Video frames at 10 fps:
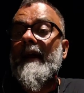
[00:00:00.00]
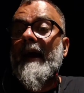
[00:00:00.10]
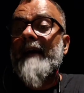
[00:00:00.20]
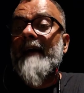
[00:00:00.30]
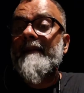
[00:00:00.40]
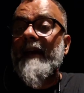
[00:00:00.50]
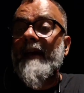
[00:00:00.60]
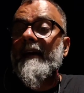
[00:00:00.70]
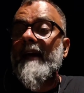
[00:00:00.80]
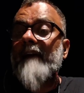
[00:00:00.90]
as the
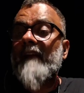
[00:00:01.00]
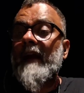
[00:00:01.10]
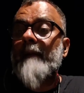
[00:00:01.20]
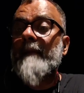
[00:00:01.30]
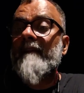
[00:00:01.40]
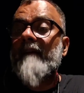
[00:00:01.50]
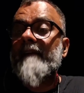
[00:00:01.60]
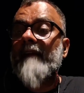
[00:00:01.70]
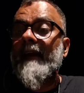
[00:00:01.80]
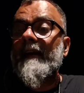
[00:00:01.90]
aircraft
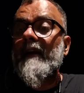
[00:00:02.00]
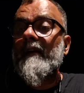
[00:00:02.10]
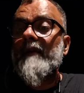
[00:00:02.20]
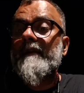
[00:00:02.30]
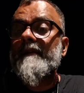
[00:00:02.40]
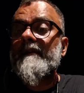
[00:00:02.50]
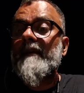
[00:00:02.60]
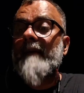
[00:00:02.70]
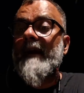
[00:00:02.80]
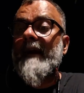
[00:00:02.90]
fly-by-wire flight control
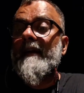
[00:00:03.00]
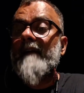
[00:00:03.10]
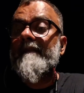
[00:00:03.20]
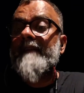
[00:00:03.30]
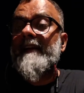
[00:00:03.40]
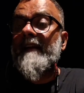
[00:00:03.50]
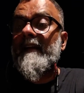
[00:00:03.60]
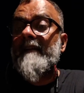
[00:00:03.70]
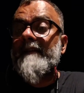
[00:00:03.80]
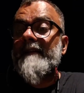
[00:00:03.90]
system had enough
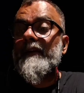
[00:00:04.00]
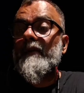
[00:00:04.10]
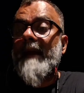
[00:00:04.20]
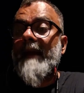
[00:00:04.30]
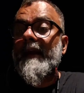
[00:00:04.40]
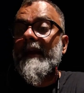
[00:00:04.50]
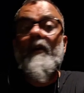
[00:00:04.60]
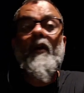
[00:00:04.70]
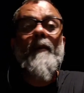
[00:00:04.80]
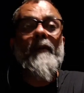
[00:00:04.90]
redundancy to make
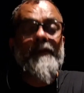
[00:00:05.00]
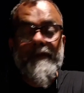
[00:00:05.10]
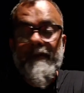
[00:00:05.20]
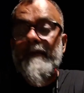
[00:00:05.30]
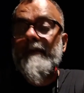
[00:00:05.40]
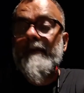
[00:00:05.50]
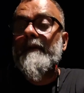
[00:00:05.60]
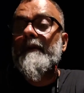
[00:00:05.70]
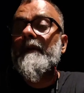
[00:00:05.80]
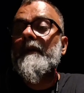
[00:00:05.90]
it robust.
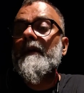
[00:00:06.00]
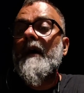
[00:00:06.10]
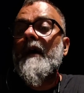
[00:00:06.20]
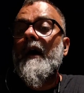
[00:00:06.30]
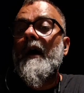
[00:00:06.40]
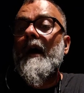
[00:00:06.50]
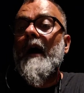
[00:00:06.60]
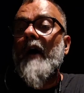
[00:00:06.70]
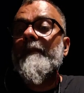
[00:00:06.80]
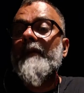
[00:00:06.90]

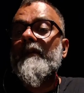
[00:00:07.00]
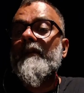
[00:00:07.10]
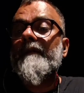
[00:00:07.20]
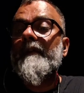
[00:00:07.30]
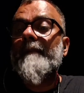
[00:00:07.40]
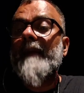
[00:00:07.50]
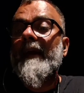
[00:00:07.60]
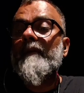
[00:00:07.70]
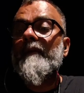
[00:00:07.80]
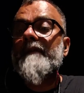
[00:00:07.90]
How beautiful the
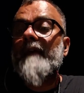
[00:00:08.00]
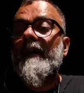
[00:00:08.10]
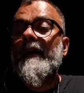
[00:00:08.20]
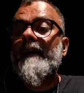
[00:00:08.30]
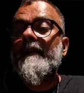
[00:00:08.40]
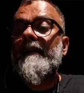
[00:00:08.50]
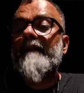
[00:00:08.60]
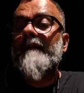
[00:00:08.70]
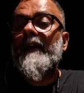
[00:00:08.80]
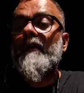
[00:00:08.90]
plane was flying in
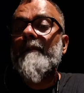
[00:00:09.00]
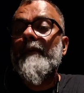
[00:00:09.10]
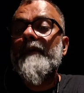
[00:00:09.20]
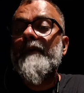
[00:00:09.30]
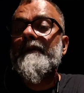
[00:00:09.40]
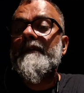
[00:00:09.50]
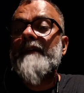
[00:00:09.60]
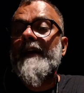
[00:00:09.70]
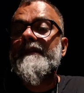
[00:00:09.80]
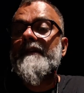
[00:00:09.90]
the video post
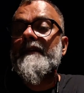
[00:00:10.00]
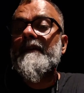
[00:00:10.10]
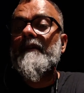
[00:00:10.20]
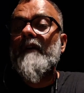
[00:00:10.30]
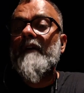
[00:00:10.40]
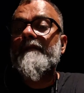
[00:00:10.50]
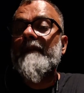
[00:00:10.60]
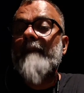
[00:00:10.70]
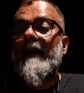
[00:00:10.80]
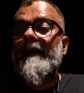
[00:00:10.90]
rejection
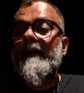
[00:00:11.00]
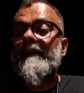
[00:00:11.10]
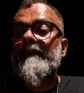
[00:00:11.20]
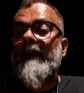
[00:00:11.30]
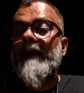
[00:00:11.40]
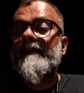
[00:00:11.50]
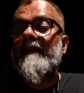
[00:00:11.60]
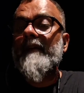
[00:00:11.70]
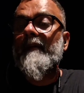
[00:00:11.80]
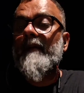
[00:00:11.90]
of the pilot
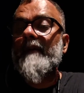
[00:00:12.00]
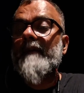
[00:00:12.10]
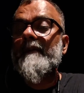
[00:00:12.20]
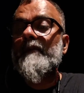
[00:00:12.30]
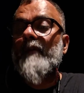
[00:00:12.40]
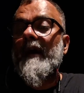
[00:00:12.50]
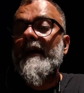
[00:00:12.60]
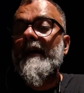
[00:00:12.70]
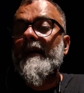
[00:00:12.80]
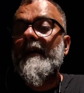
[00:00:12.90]
makes everyone thinks
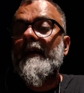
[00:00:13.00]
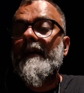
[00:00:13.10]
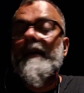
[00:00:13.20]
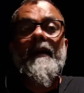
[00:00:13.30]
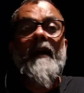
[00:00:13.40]
why he